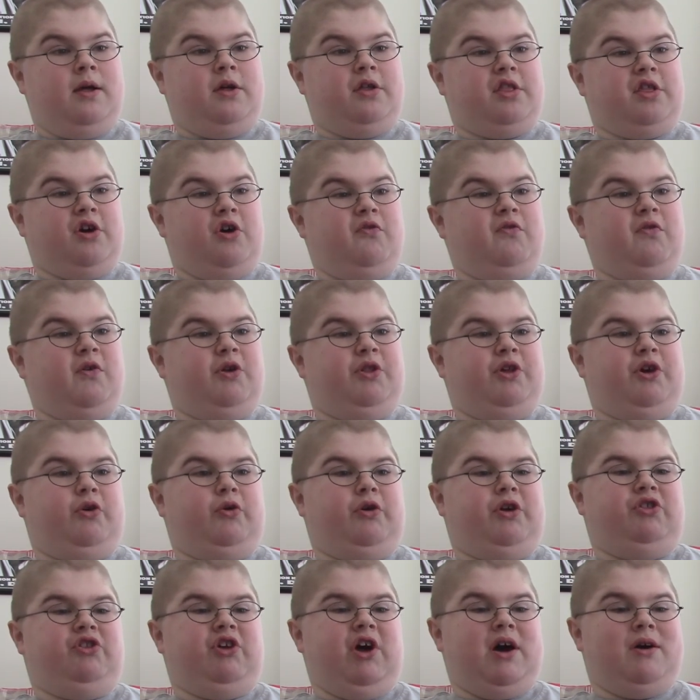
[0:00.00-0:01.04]
So far, the
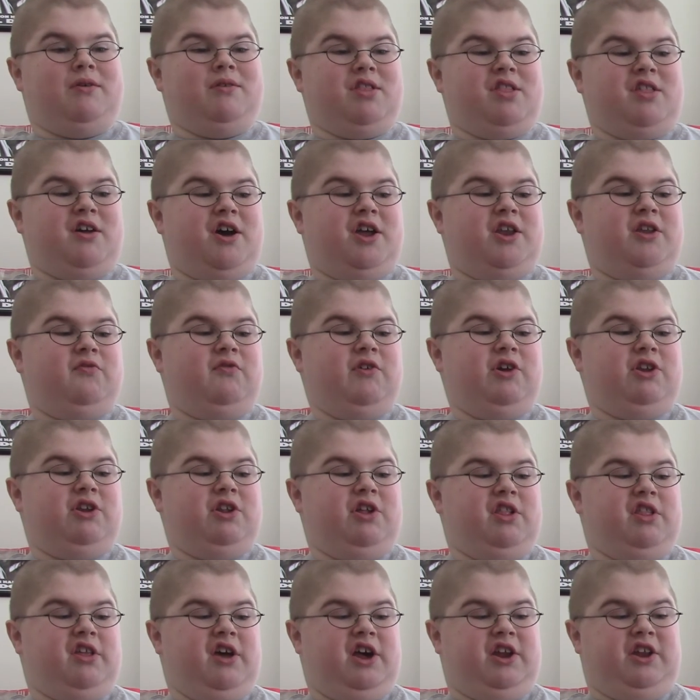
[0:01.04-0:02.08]
only downside of it
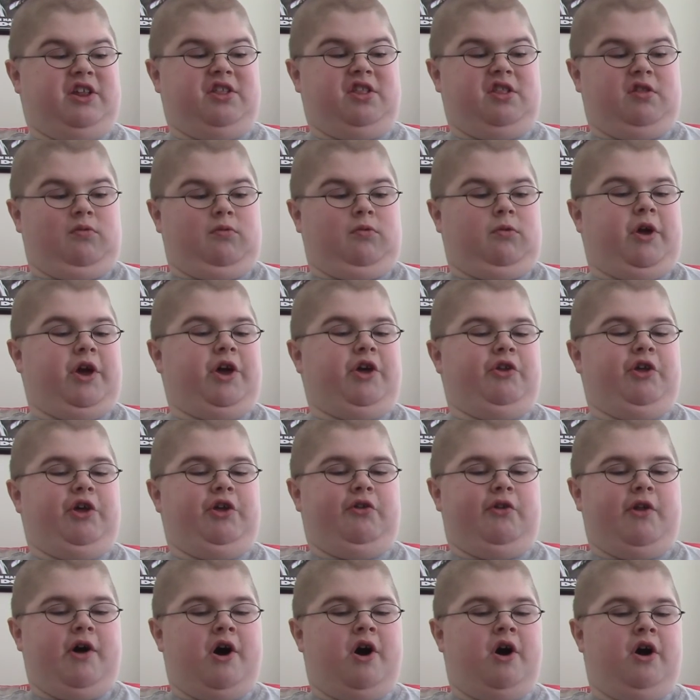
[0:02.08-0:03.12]
is that it's really
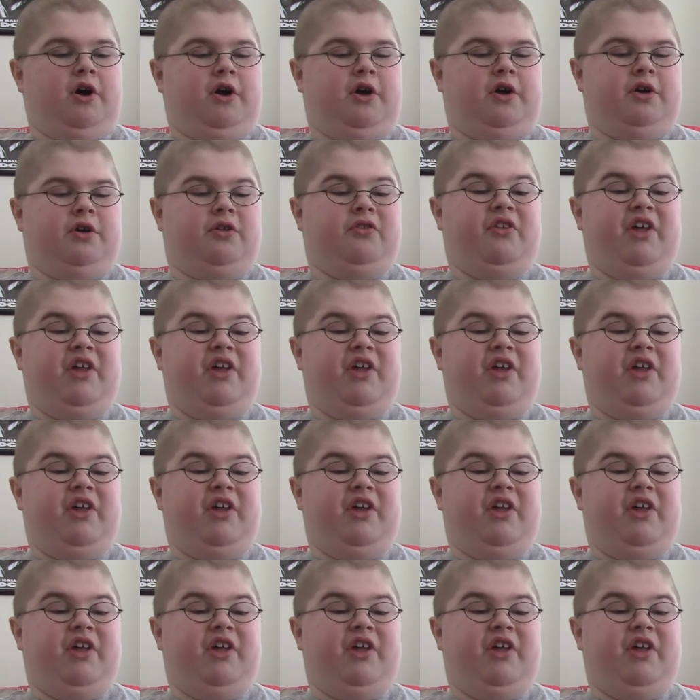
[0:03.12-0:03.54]
long.